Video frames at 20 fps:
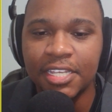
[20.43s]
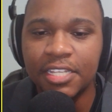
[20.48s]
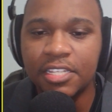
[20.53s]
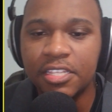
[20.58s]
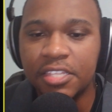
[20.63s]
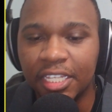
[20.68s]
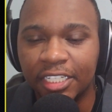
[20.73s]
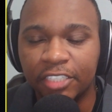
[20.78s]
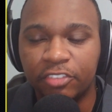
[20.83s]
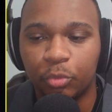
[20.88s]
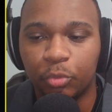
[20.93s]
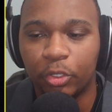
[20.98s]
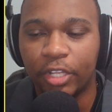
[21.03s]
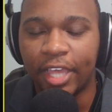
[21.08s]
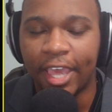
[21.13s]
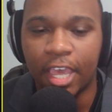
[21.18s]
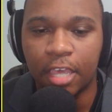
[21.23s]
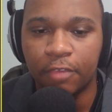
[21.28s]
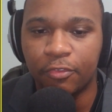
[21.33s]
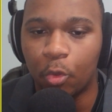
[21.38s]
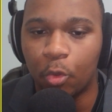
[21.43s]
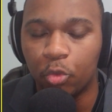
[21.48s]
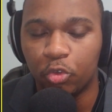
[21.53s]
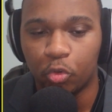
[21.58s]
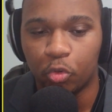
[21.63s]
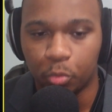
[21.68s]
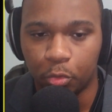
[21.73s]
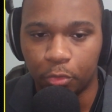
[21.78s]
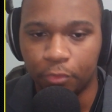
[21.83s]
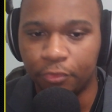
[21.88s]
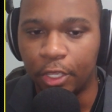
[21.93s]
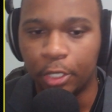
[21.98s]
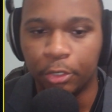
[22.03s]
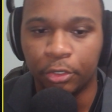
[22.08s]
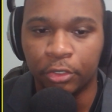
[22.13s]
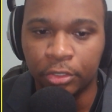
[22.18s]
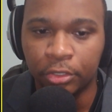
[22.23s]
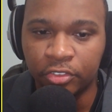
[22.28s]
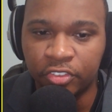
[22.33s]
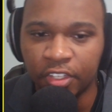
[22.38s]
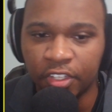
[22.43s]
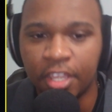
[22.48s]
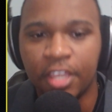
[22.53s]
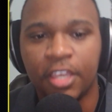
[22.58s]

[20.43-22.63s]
this will have on normal voters,